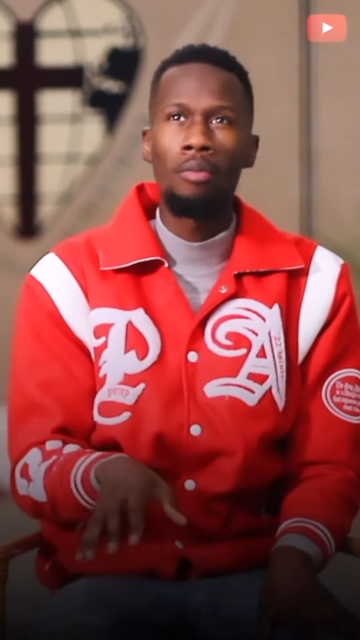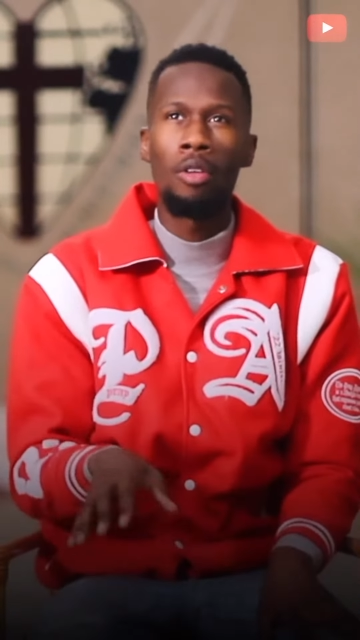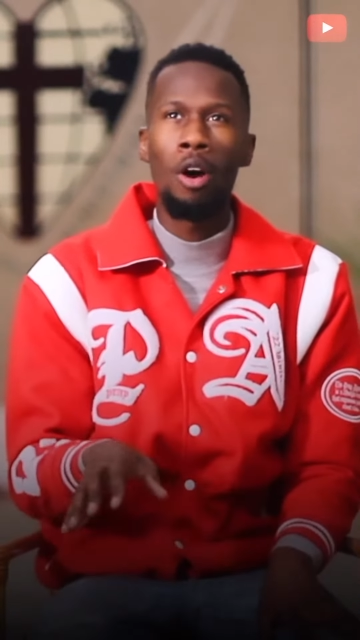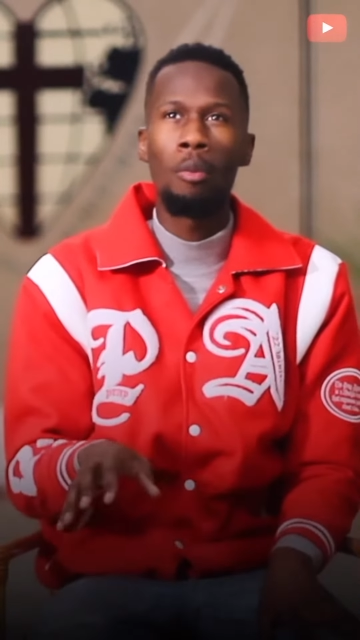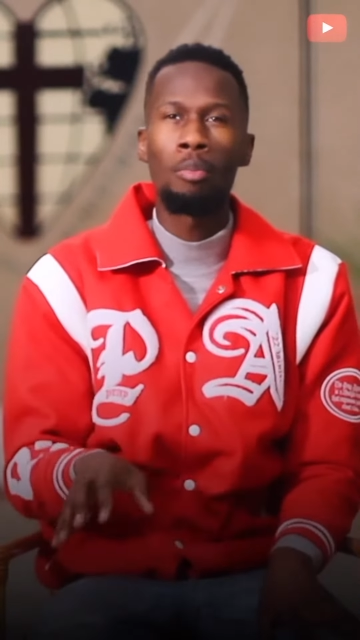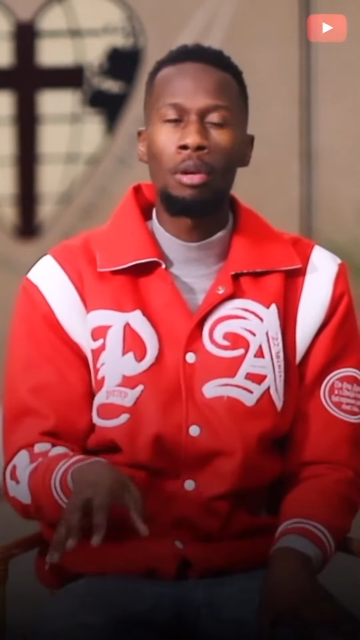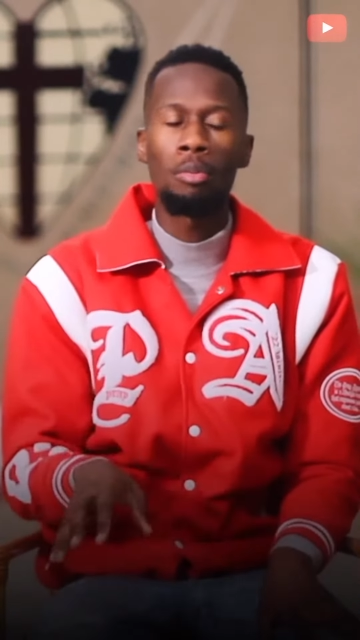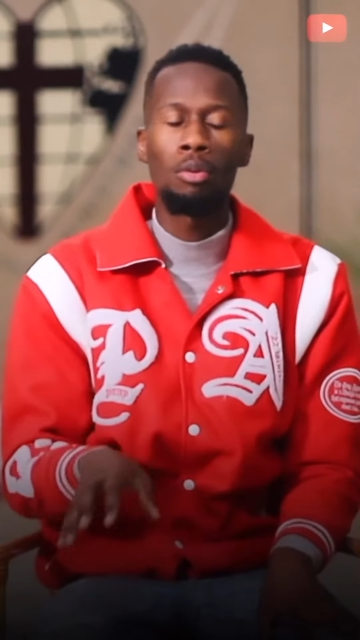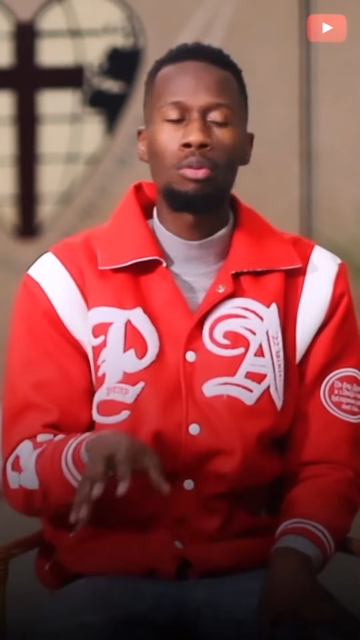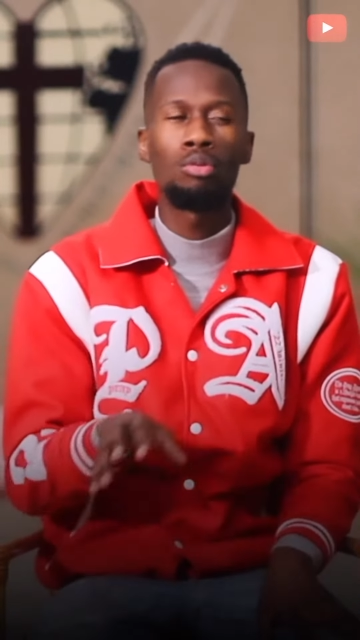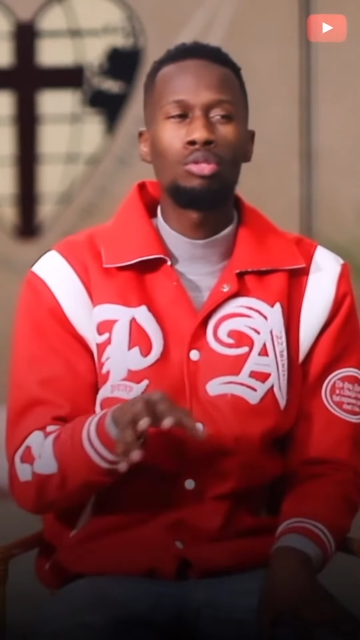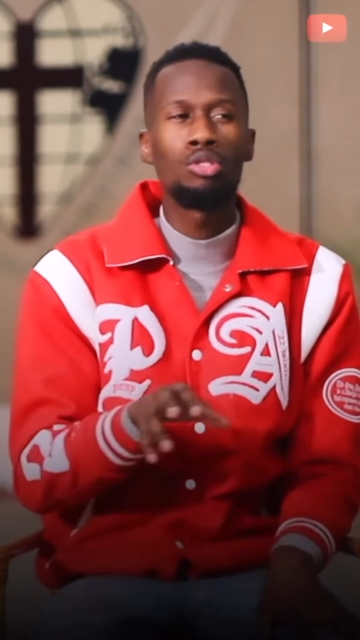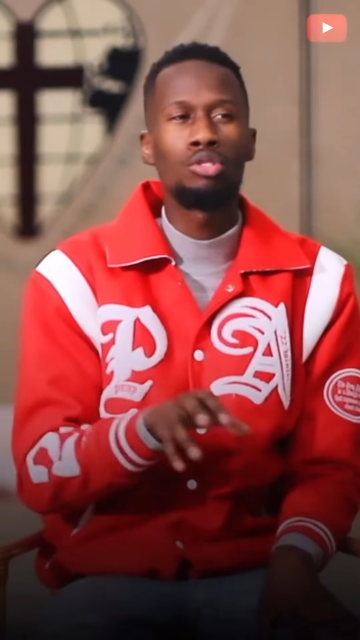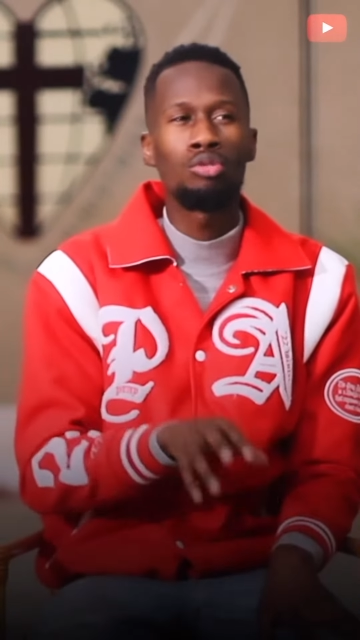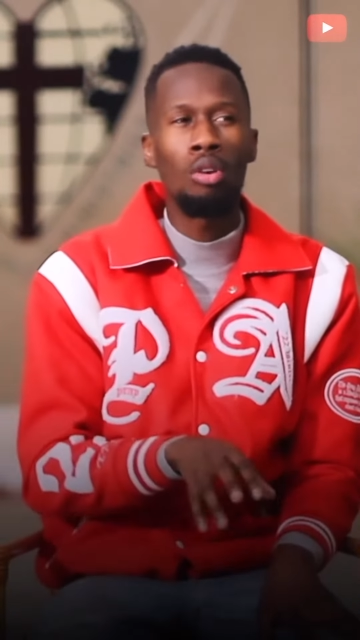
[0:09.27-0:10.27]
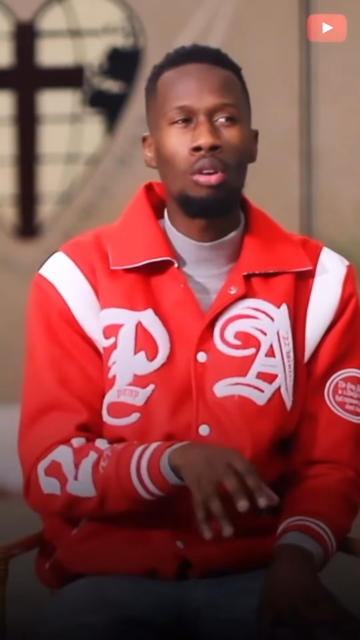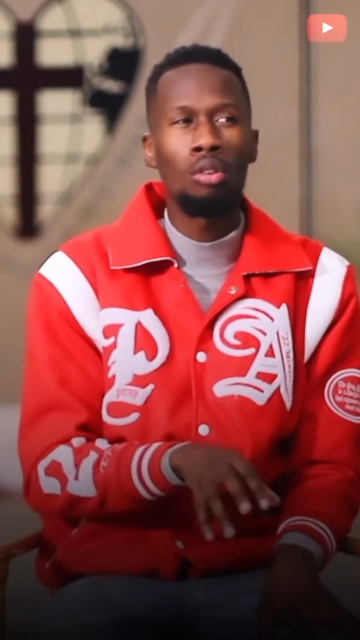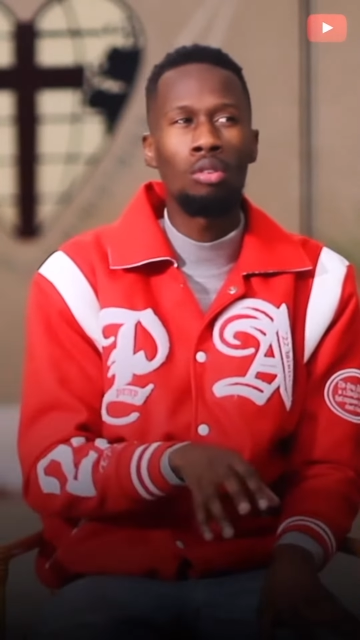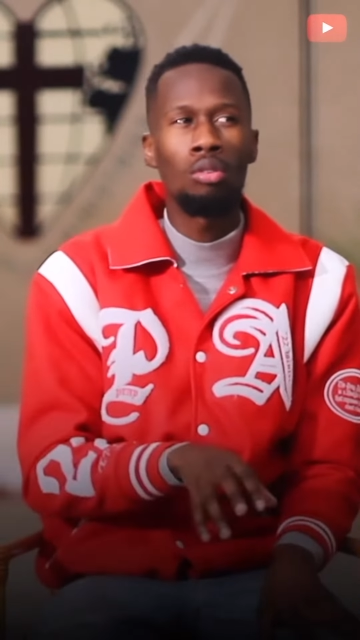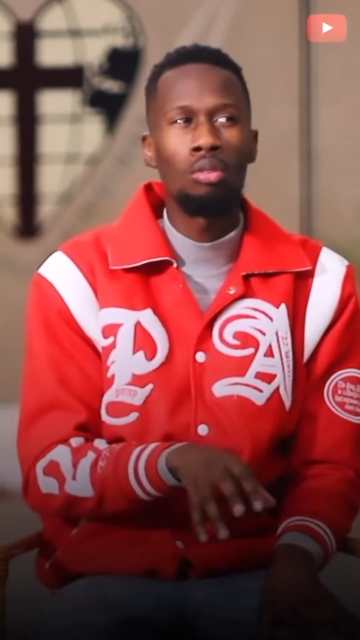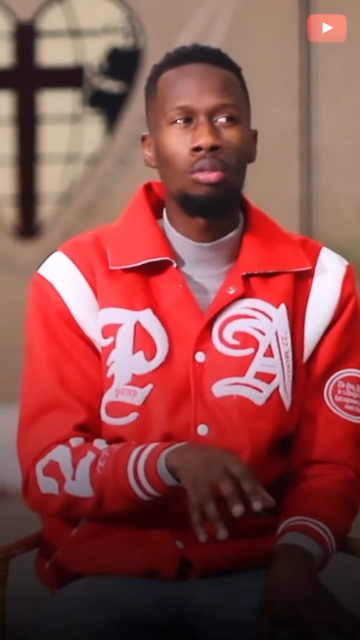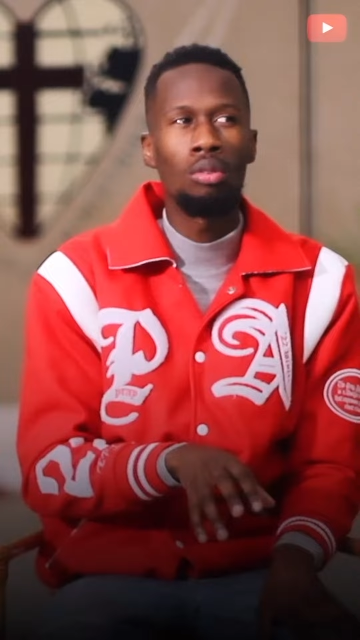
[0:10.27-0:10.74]
There are people who
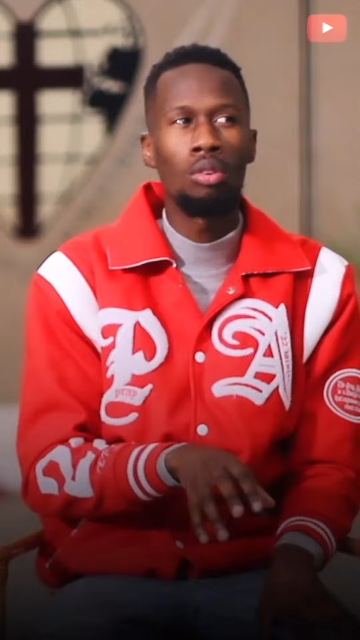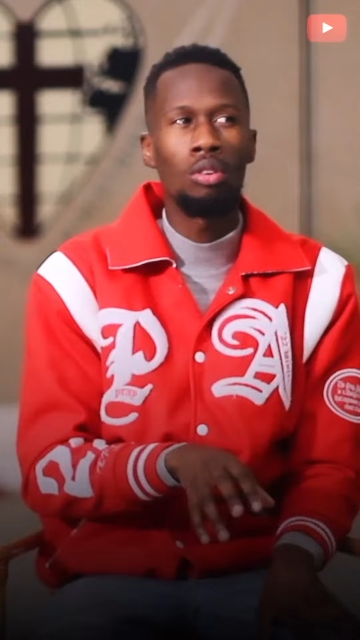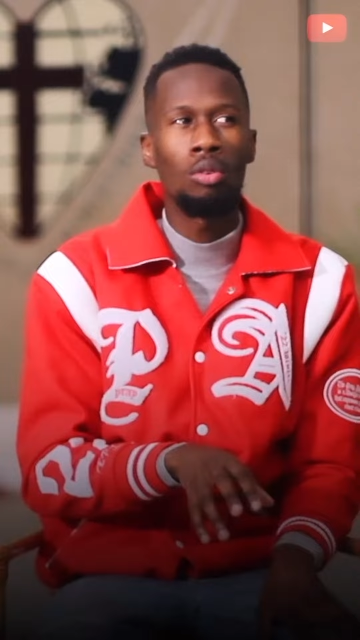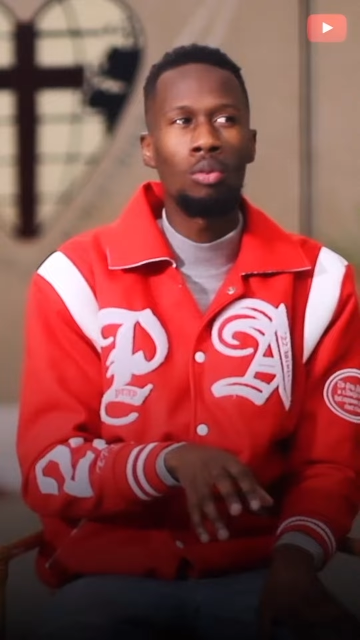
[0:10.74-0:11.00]
struggle